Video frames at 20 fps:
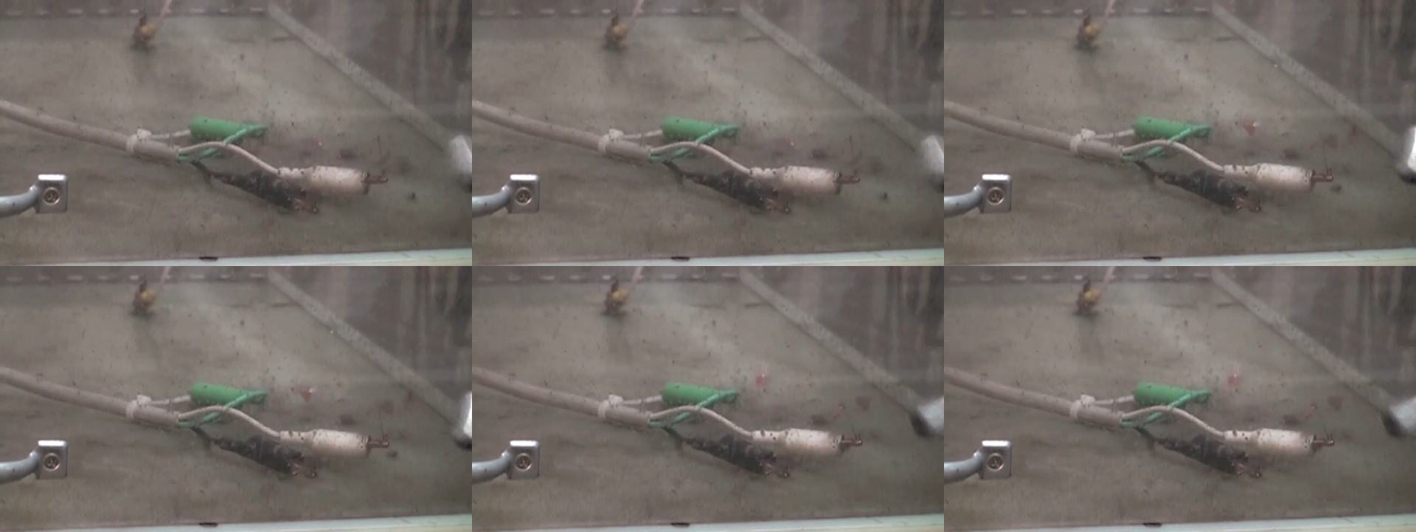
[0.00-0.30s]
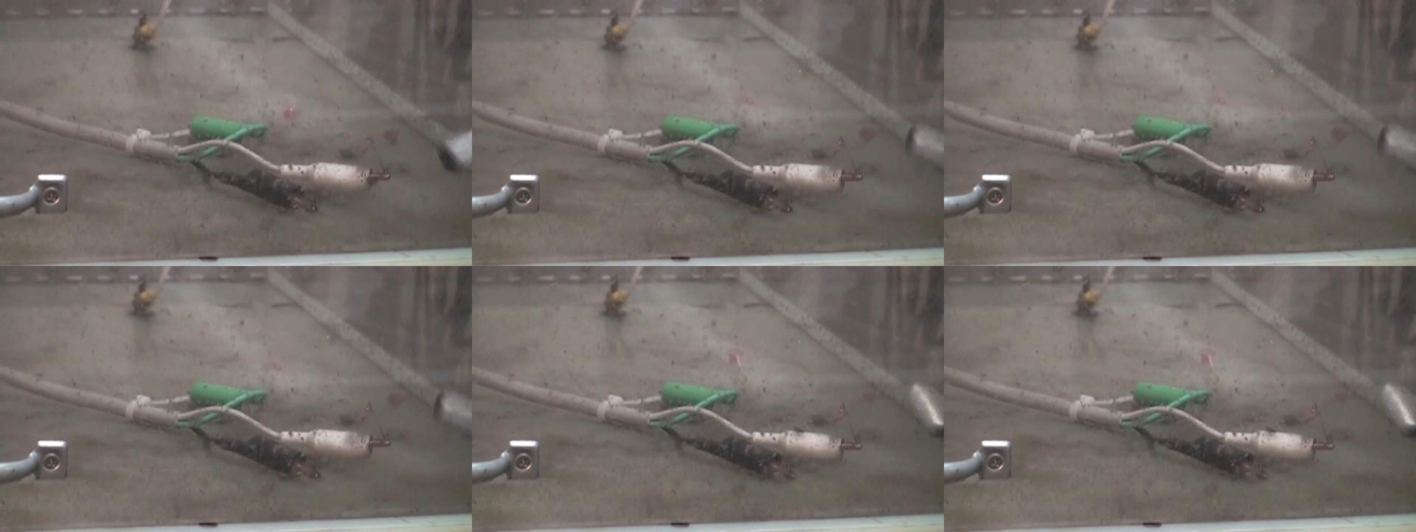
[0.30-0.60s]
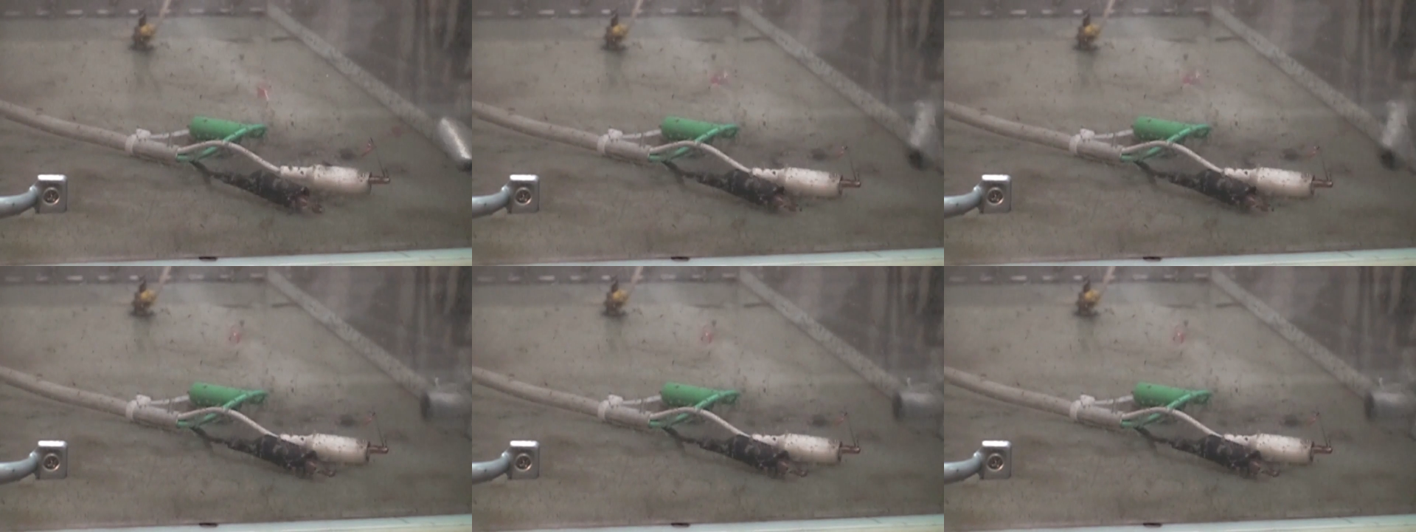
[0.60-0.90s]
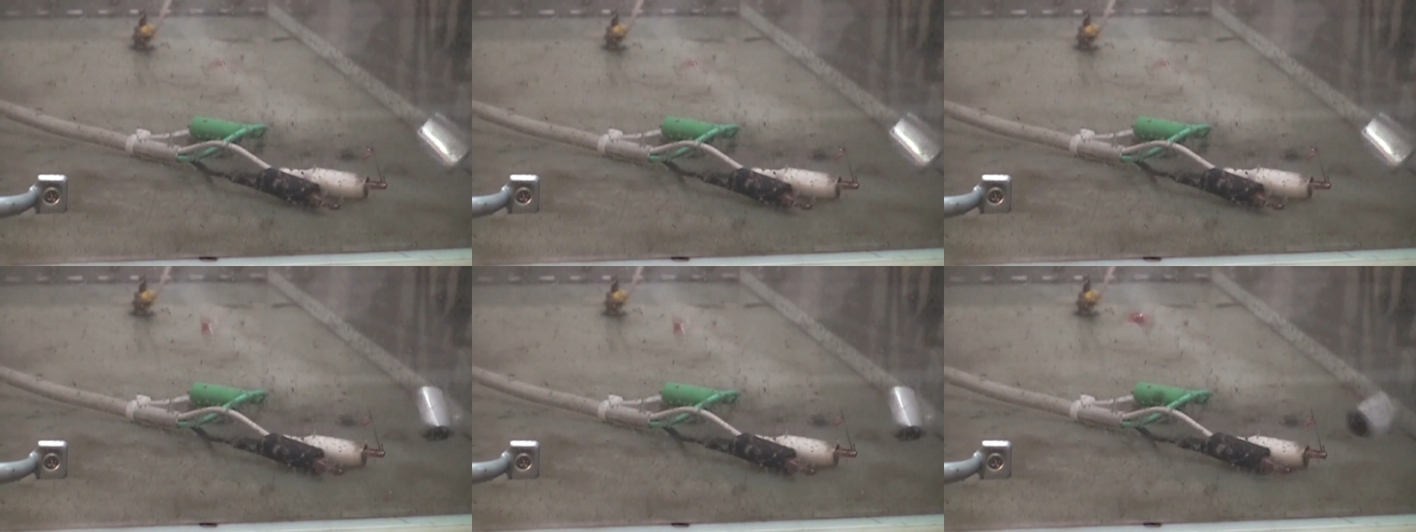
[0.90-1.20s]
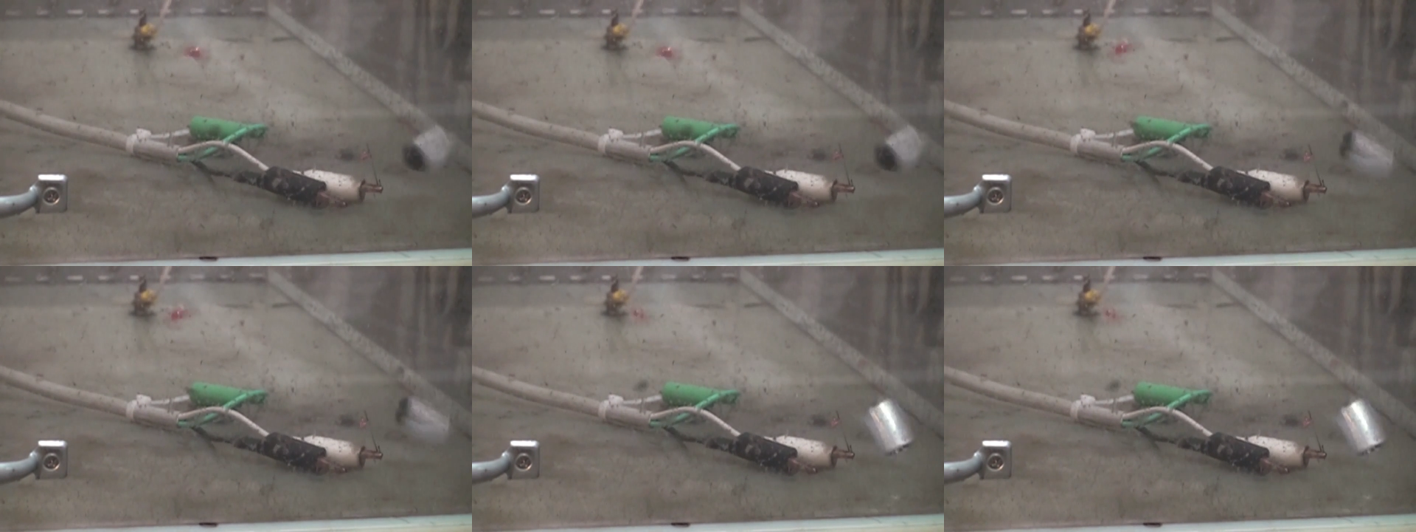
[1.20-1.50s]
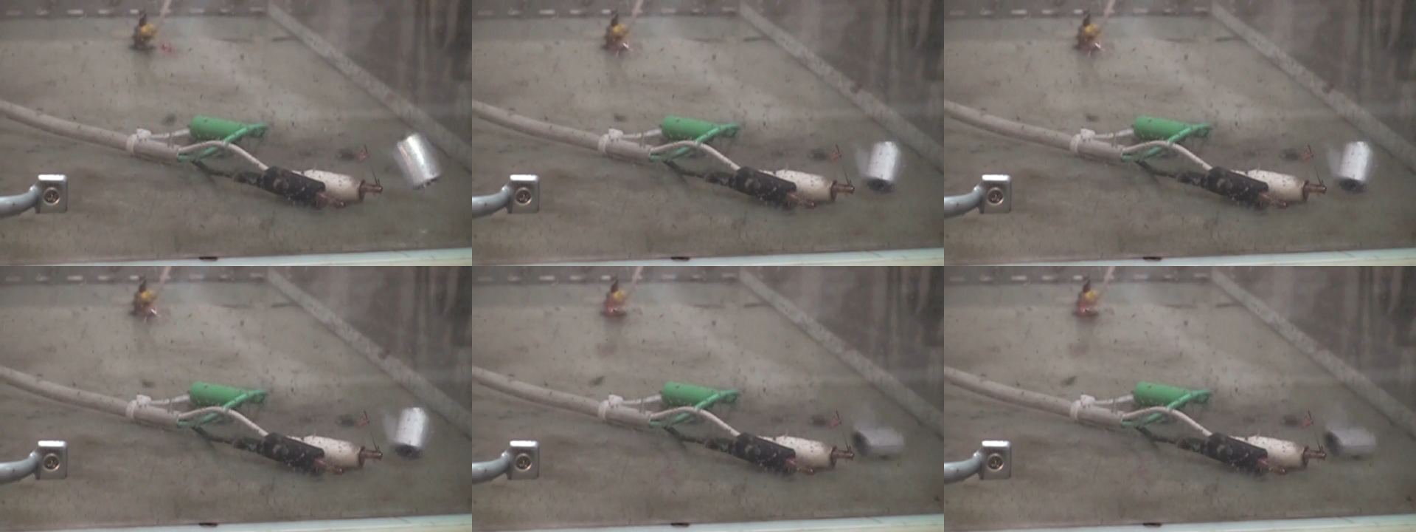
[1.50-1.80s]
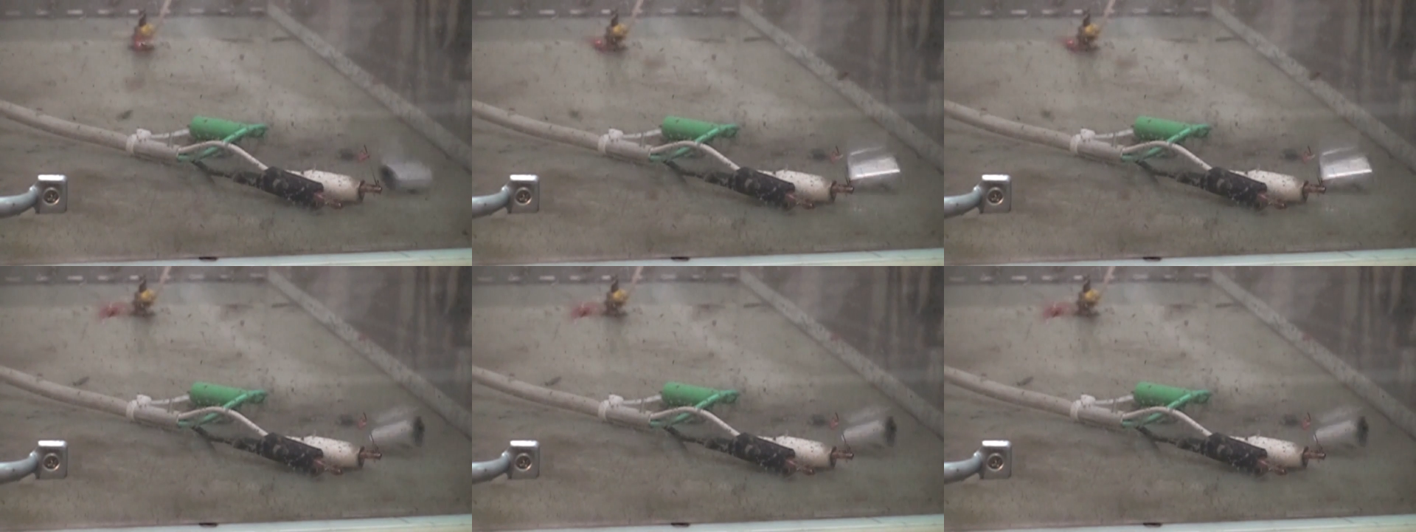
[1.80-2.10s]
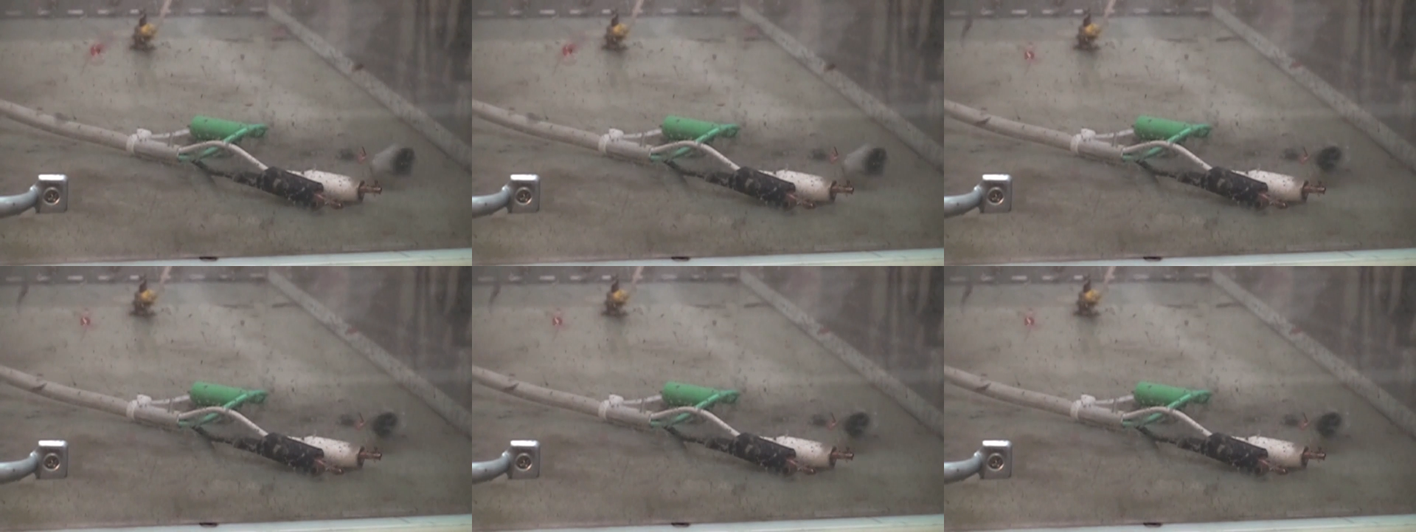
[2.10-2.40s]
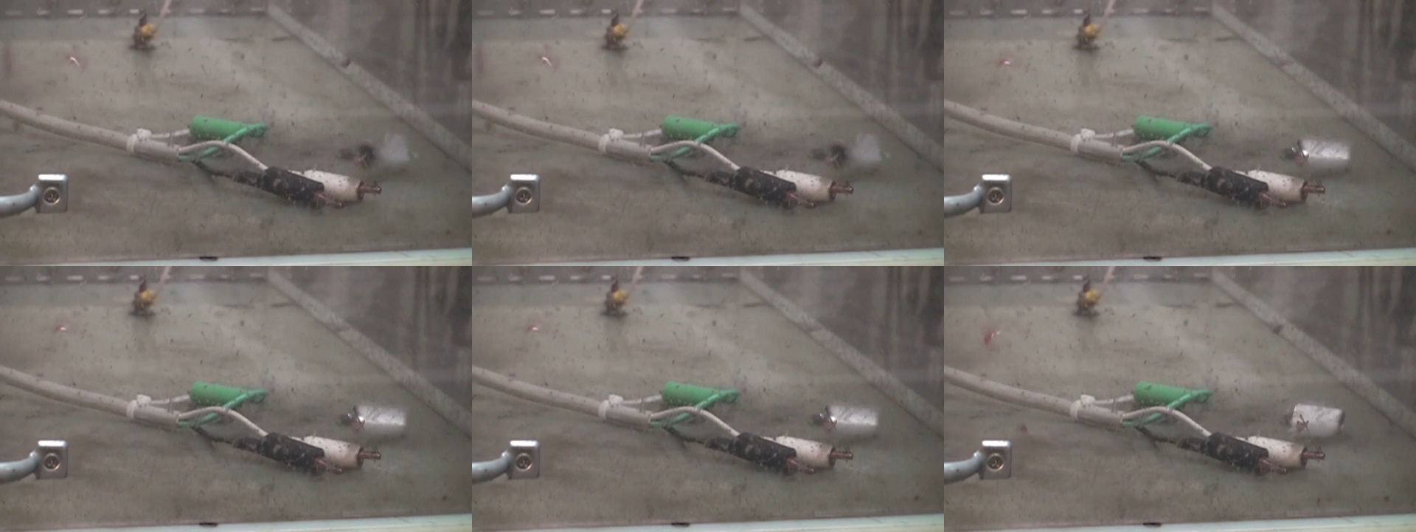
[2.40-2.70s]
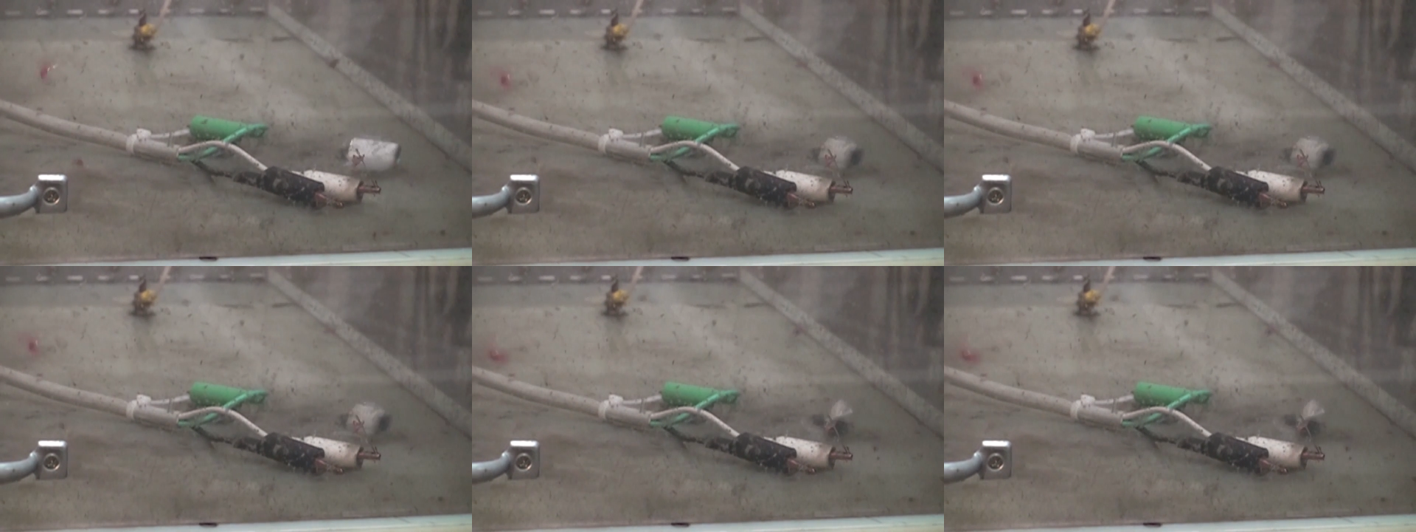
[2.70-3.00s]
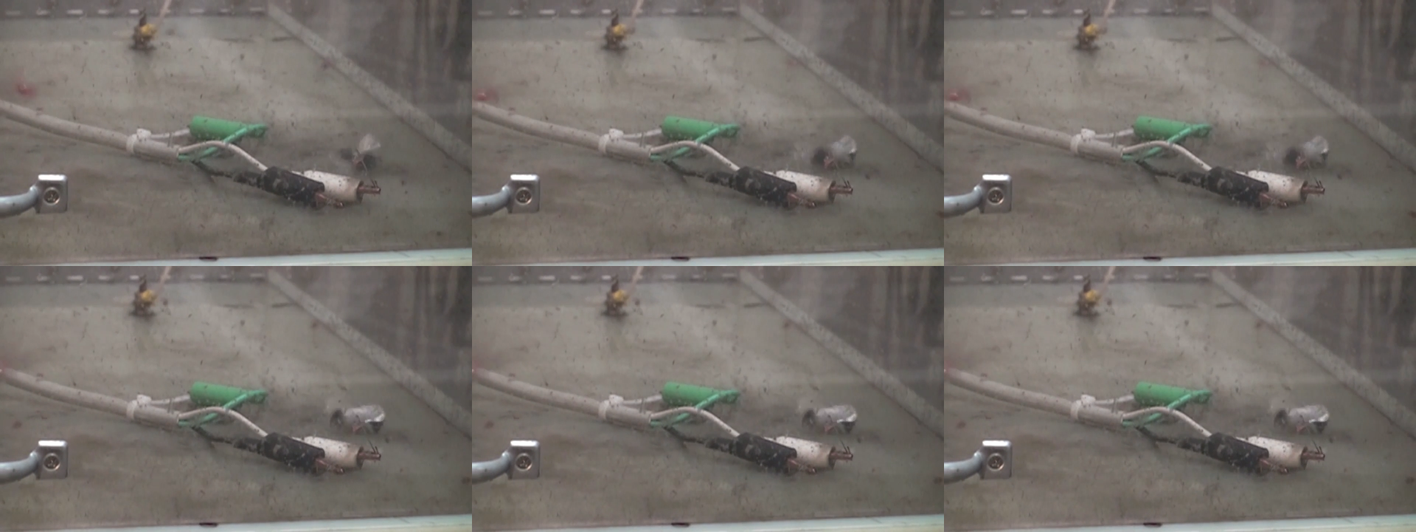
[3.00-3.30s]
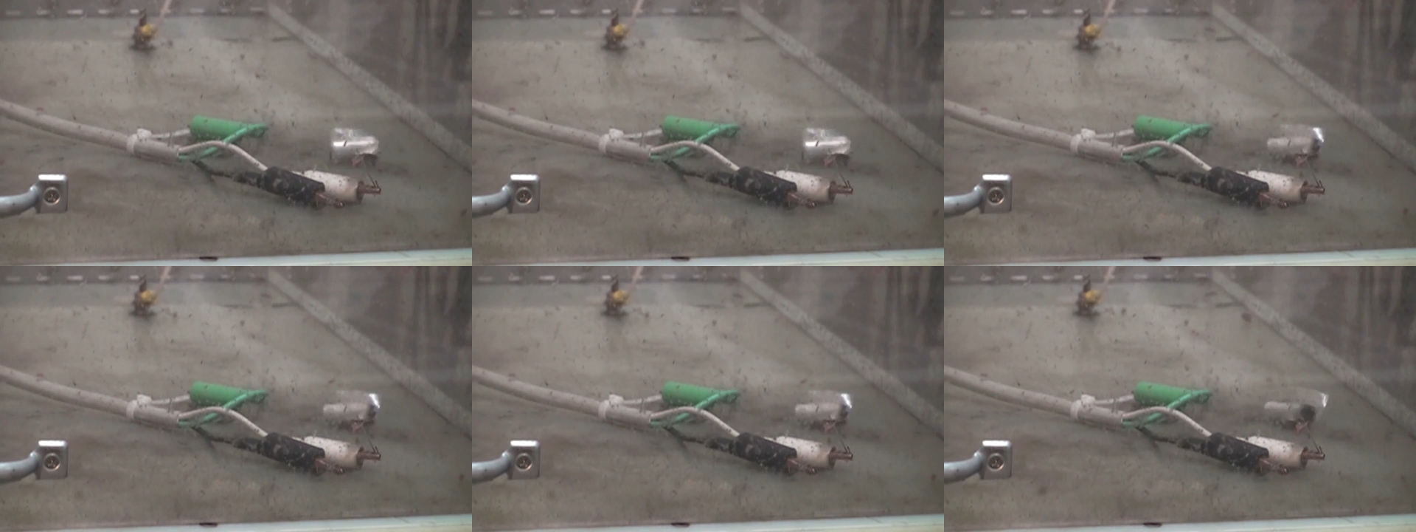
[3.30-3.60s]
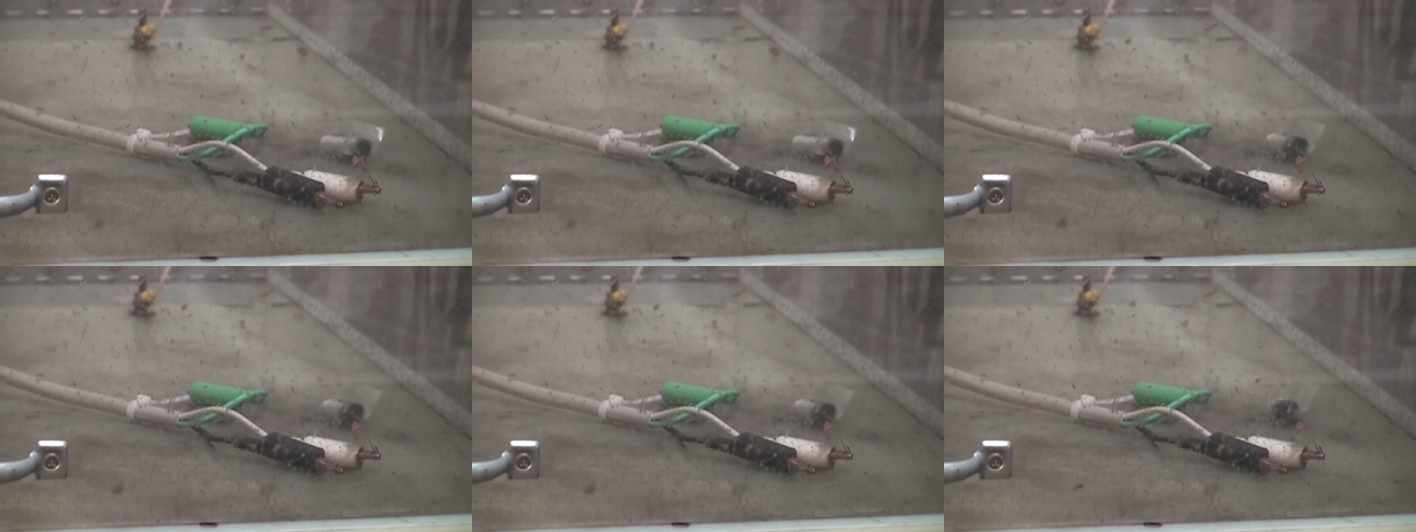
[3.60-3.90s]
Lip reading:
No face is visible, so there are no lips to read.